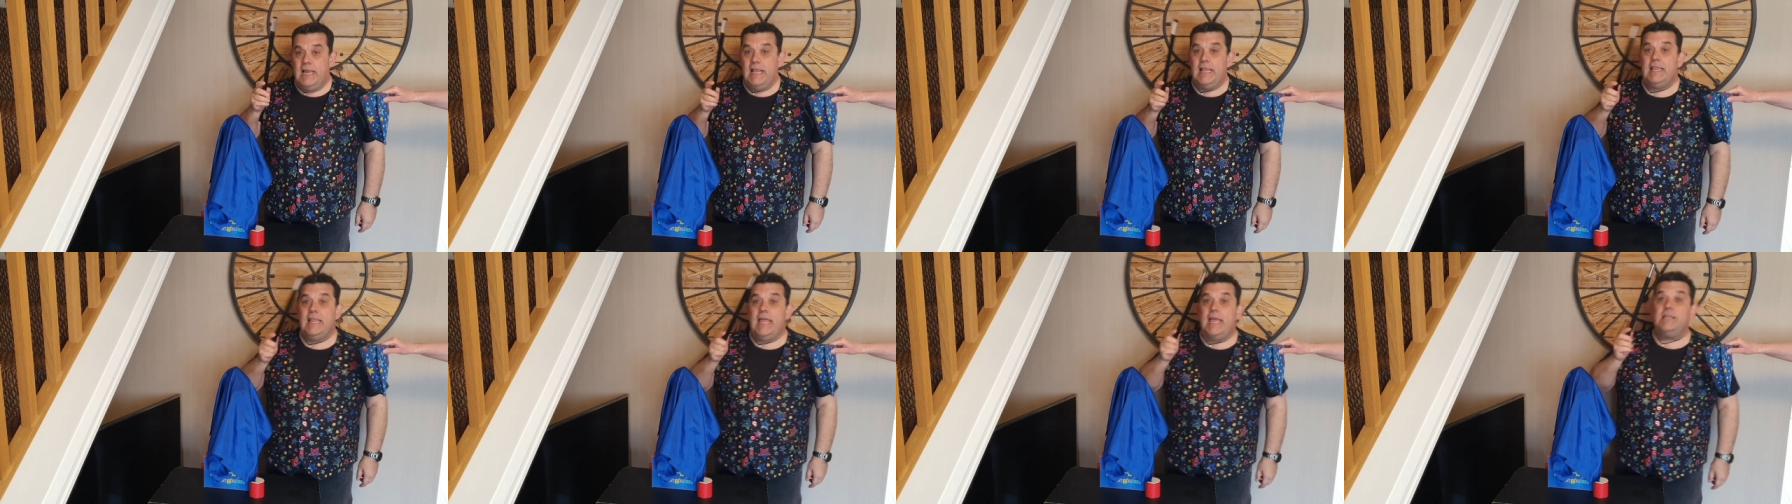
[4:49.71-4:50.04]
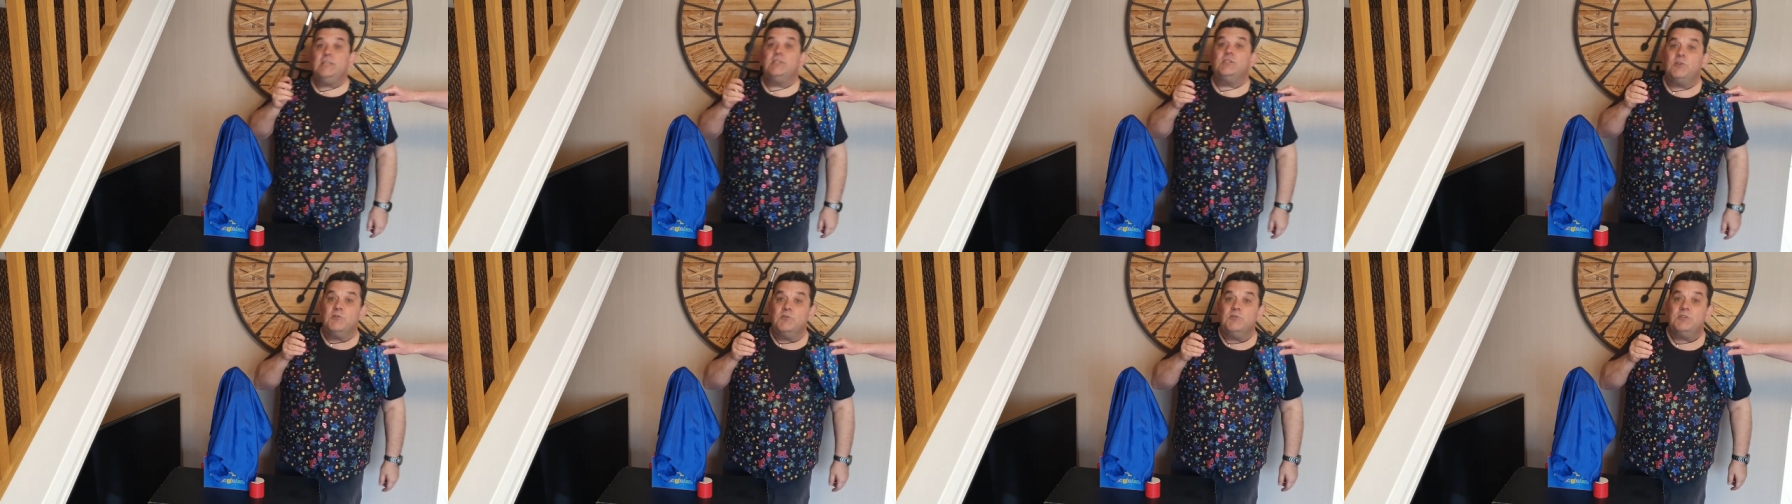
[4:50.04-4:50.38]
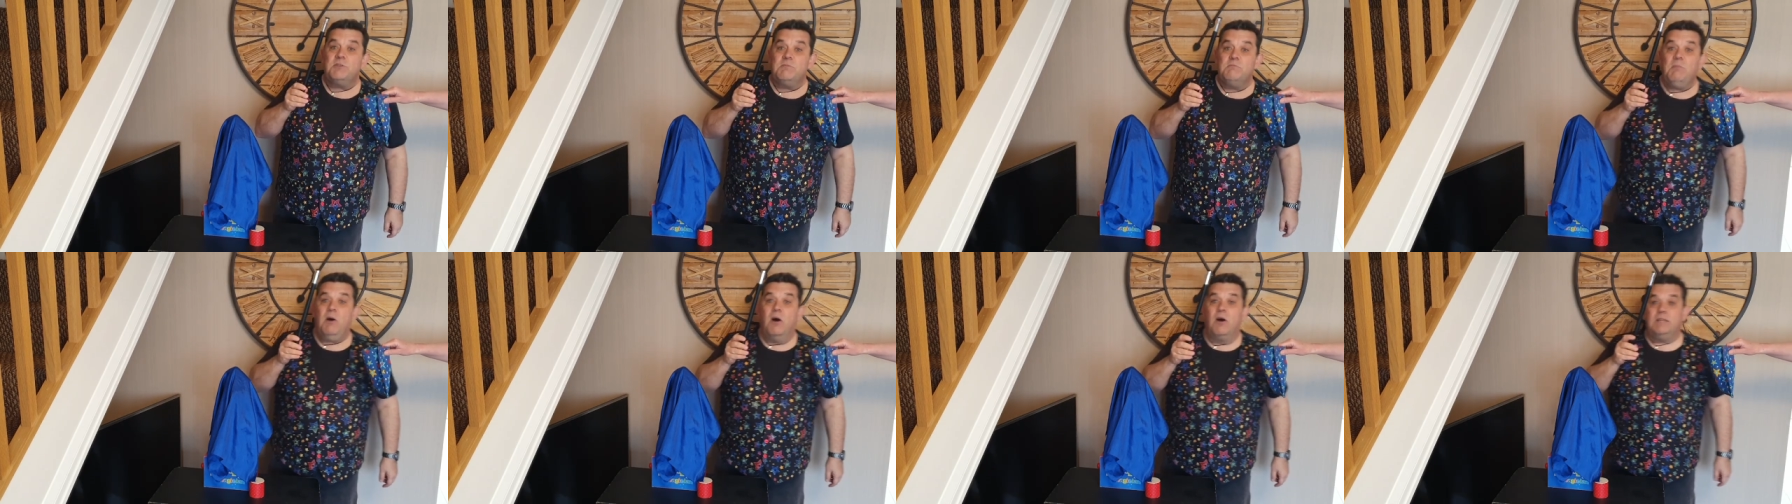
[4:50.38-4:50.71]
let's do
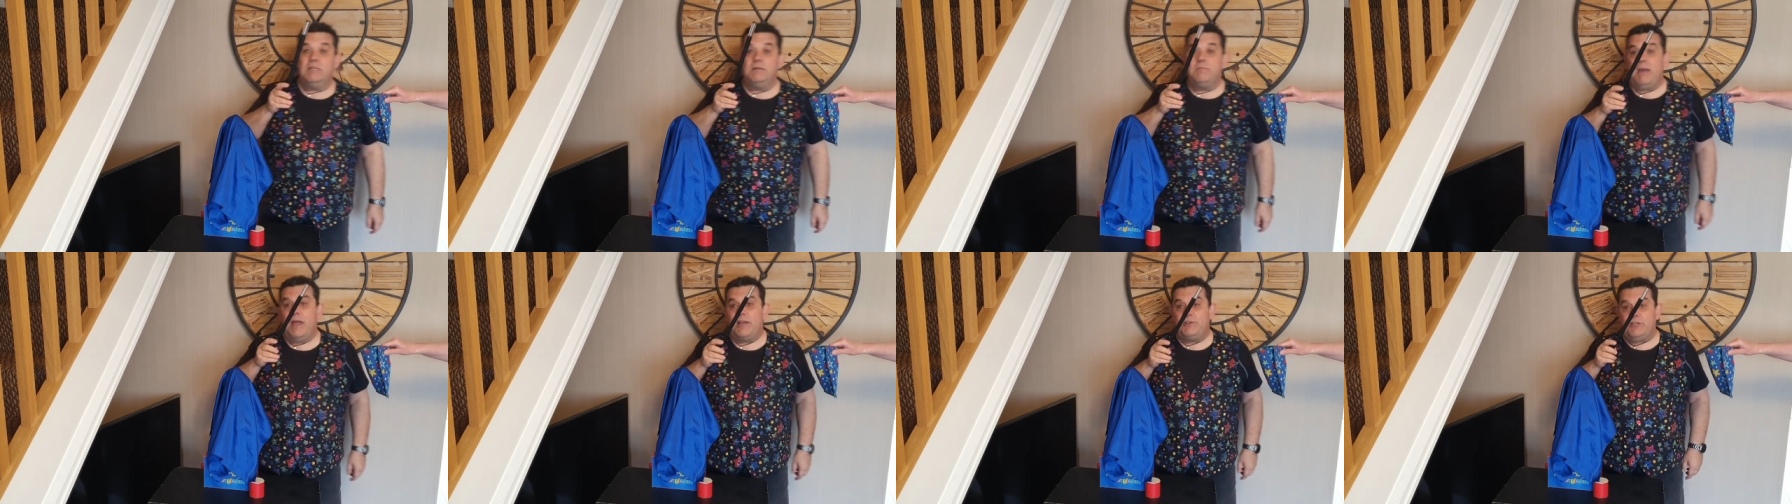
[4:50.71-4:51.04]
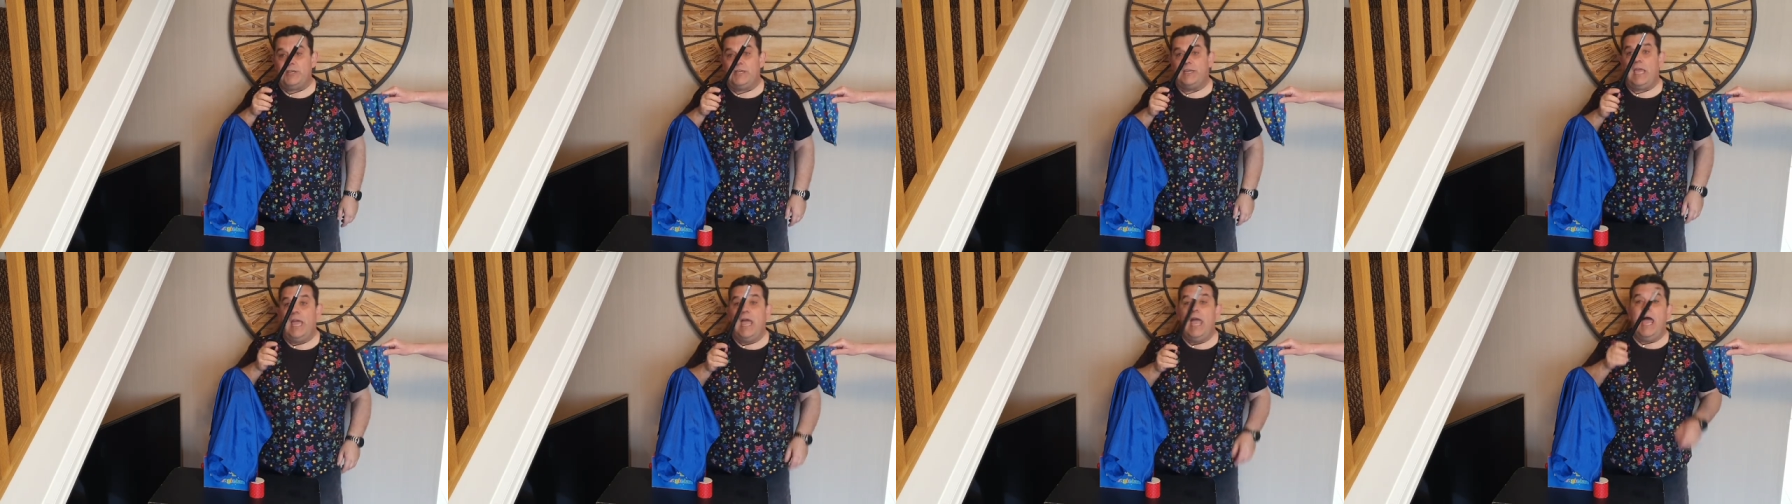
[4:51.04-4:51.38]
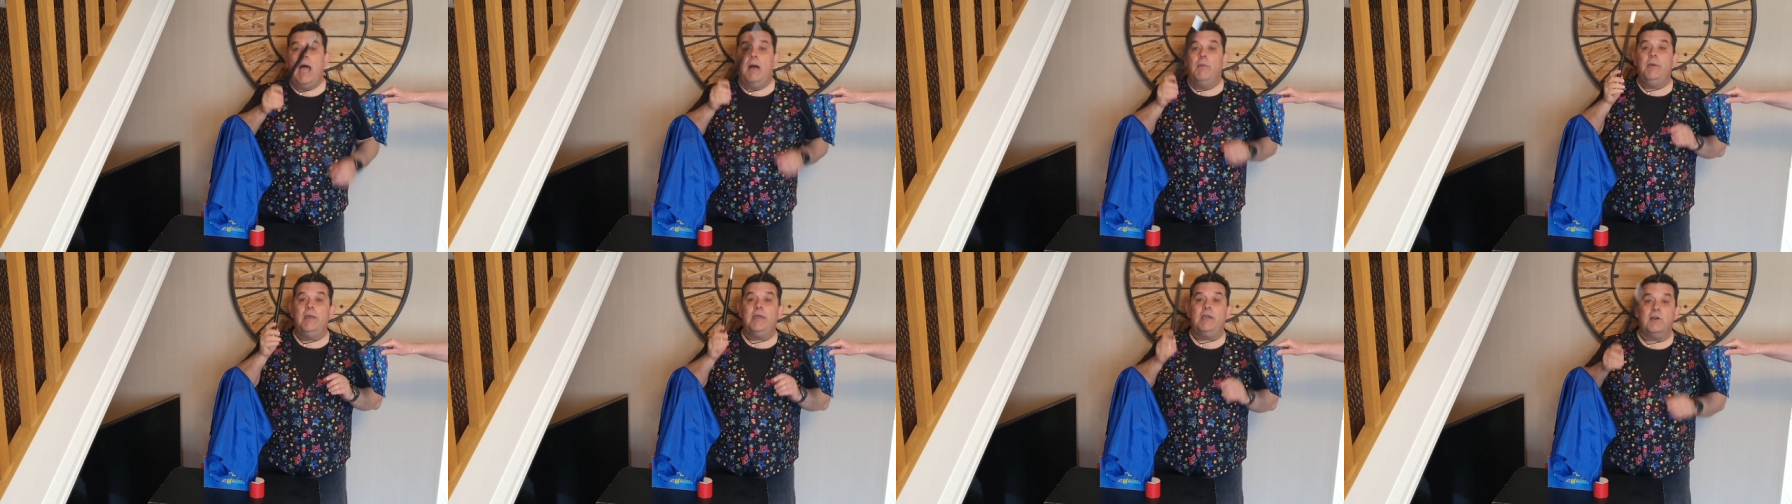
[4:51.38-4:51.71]
some Marli magic
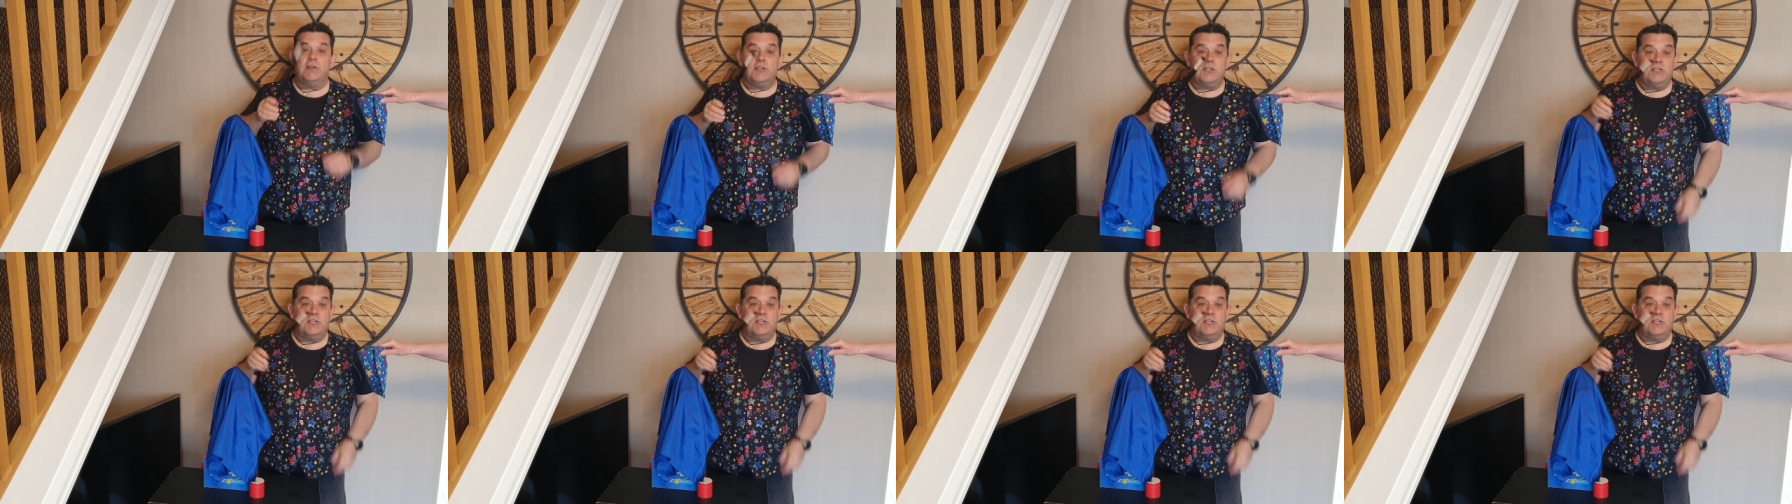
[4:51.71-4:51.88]
and we're going